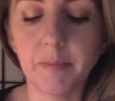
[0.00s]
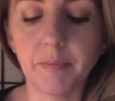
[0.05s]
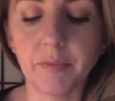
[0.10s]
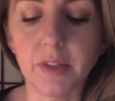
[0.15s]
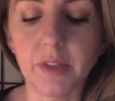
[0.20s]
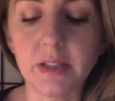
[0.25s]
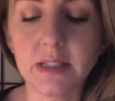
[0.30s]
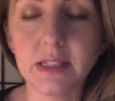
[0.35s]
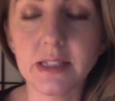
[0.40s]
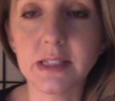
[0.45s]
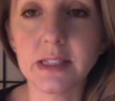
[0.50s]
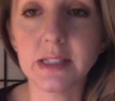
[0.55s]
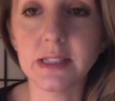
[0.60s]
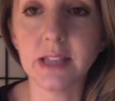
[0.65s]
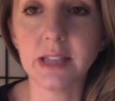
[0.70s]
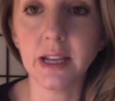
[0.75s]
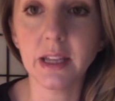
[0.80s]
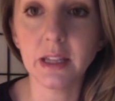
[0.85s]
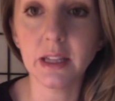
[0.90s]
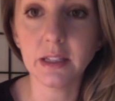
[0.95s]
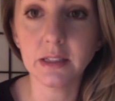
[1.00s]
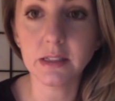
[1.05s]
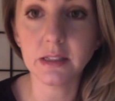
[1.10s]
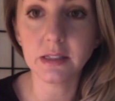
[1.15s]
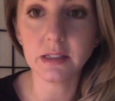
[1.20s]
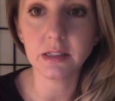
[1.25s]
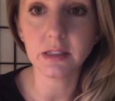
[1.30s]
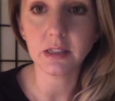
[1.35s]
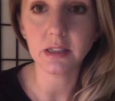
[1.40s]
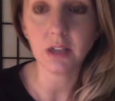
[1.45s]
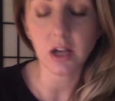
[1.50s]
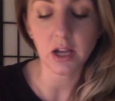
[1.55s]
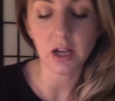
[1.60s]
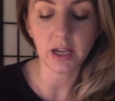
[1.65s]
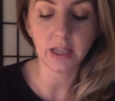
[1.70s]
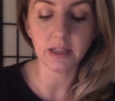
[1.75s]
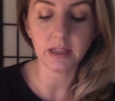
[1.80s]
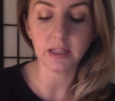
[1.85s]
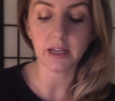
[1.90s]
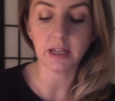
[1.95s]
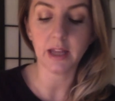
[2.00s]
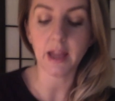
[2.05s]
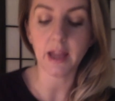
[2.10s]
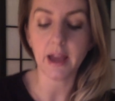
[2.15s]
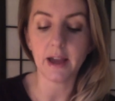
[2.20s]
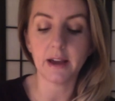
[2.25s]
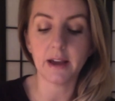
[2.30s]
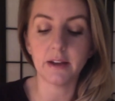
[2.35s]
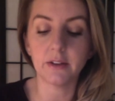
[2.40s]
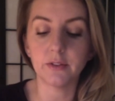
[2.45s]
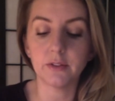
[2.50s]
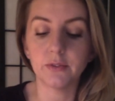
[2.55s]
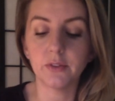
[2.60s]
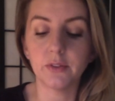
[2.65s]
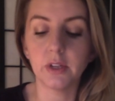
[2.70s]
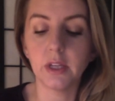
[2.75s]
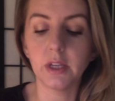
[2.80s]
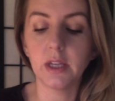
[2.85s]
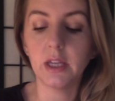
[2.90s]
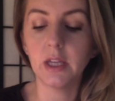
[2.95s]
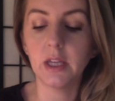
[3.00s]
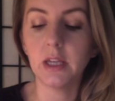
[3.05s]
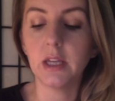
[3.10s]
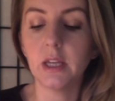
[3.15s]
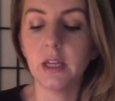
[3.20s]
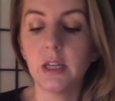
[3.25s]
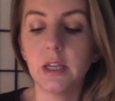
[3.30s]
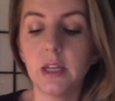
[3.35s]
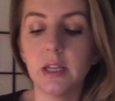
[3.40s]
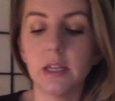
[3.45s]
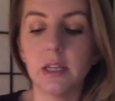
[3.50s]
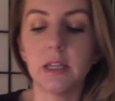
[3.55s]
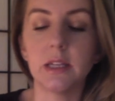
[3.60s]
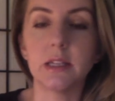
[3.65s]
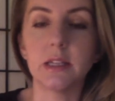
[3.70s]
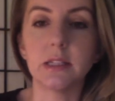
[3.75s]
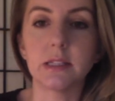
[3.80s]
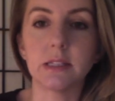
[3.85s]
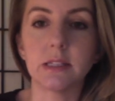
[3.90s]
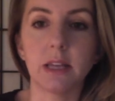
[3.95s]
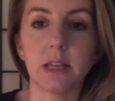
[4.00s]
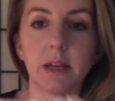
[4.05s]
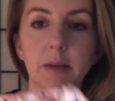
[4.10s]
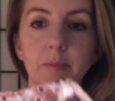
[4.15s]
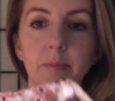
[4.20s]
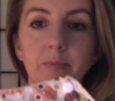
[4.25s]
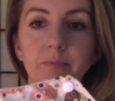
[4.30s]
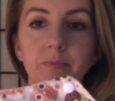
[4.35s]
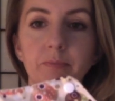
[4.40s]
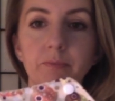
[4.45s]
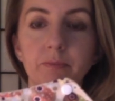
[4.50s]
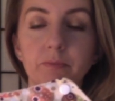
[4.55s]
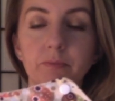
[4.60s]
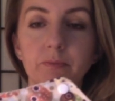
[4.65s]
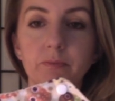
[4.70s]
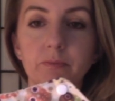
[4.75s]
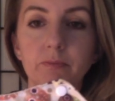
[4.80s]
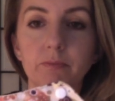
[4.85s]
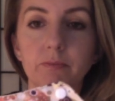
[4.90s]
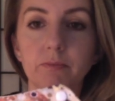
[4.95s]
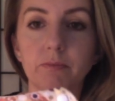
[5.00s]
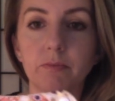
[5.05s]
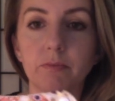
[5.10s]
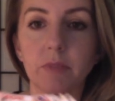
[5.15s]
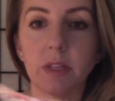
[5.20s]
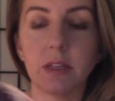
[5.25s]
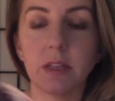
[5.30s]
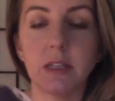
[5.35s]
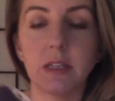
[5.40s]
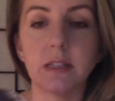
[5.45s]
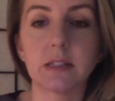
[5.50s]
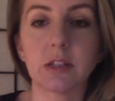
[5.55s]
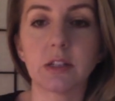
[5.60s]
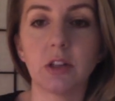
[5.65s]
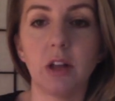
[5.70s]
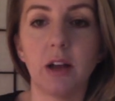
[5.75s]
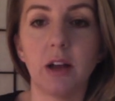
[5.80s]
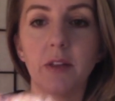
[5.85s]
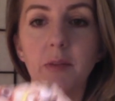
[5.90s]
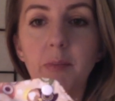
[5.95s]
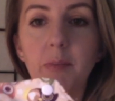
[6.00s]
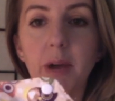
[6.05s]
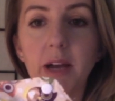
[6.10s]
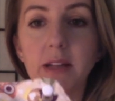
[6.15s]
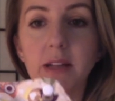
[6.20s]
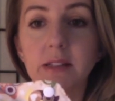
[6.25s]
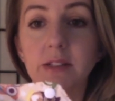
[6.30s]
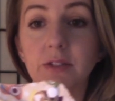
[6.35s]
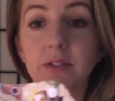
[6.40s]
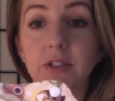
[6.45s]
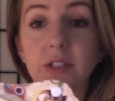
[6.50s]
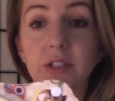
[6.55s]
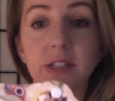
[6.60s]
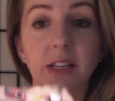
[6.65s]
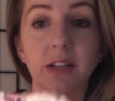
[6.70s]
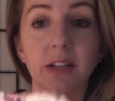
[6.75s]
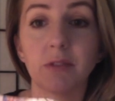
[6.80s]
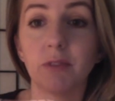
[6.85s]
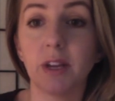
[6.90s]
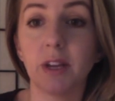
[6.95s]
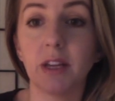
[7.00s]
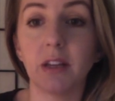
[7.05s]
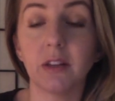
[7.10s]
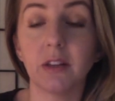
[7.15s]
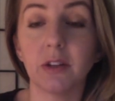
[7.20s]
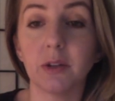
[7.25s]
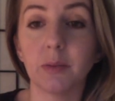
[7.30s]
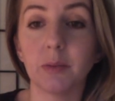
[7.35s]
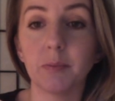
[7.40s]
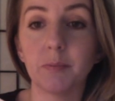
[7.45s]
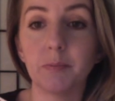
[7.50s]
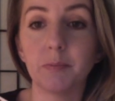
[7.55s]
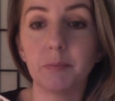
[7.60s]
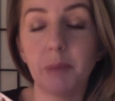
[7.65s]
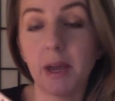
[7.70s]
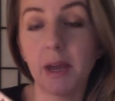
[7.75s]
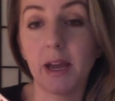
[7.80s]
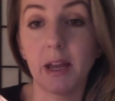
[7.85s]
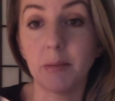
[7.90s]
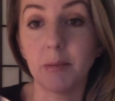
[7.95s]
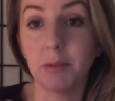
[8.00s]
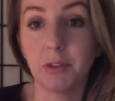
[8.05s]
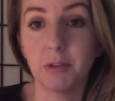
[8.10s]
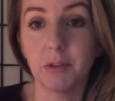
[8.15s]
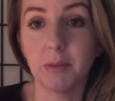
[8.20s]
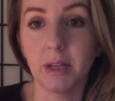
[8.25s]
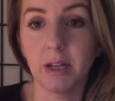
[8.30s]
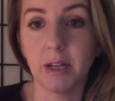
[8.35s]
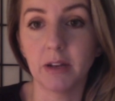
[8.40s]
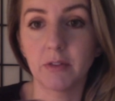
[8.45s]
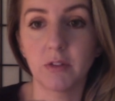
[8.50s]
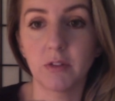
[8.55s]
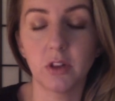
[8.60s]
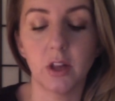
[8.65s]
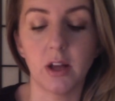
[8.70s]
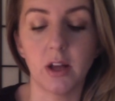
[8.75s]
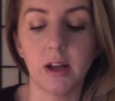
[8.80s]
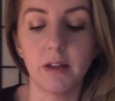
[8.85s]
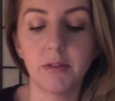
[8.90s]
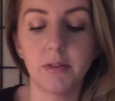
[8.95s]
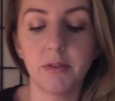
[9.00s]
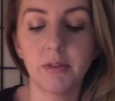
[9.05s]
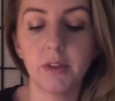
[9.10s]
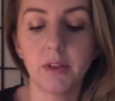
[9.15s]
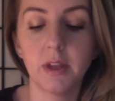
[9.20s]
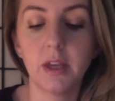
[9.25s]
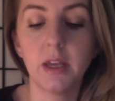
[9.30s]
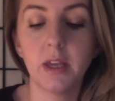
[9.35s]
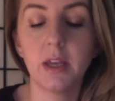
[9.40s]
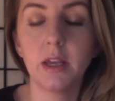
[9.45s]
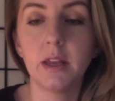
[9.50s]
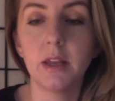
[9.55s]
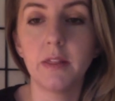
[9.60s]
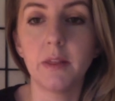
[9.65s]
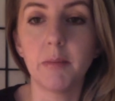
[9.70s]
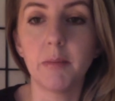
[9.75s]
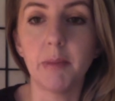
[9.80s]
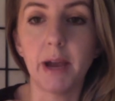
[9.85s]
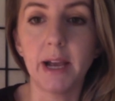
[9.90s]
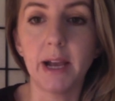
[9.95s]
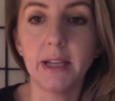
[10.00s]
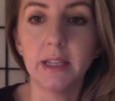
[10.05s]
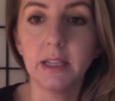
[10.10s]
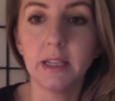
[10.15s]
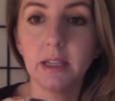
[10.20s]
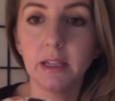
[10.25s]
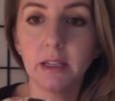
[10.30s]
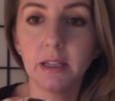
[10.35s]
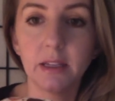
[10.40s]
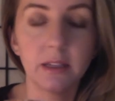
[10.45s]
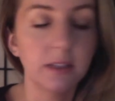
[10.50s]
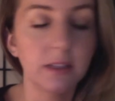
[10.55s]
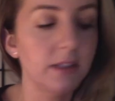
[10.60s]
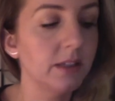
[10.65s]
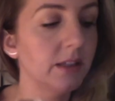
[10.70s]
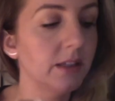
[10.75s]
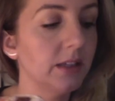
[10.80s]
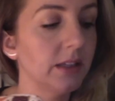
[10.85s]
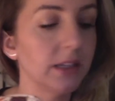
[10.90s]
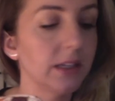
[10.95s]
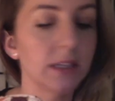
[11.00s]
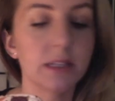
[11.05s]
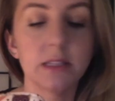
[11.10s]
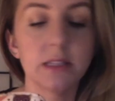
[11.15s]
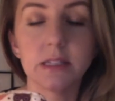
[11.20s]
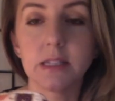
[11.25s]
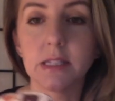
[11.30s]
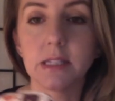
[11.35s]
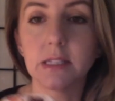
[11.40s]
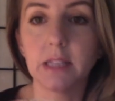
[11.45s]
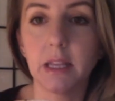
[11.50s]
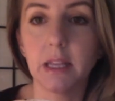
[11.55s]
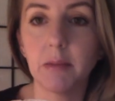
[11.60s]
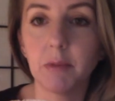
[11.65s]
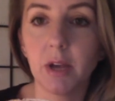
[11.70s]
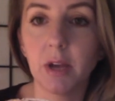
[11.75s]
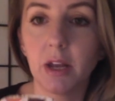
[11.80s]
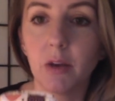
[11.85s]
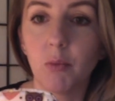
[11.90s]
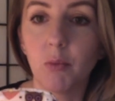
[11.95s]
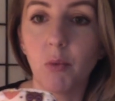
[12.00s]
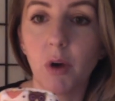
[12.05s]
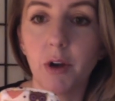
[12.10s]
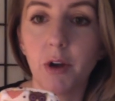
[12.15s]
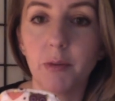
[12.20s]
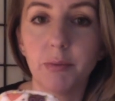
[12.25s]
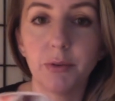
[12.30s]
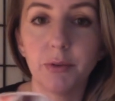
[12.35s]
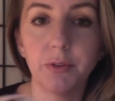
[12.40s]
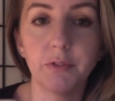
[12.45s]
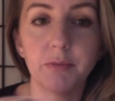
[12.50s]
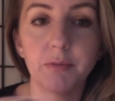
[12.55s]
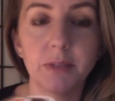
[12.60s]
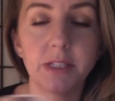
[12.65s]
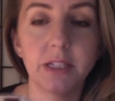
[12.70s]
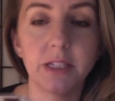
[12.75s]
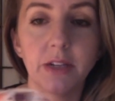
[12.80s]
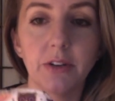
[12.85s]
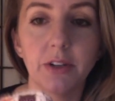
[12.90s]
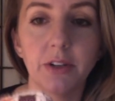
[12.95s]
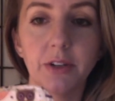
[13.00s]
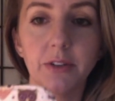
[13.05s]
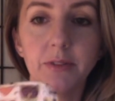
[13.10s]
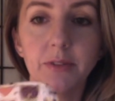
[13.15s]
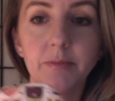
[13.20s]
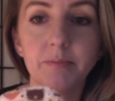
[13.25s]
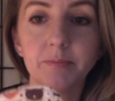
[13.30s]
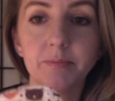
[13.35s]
second kind that I have is these cloth pads. They're just like a regular pad, but they're made out of cloth. The backing is the same kind of waterproof material,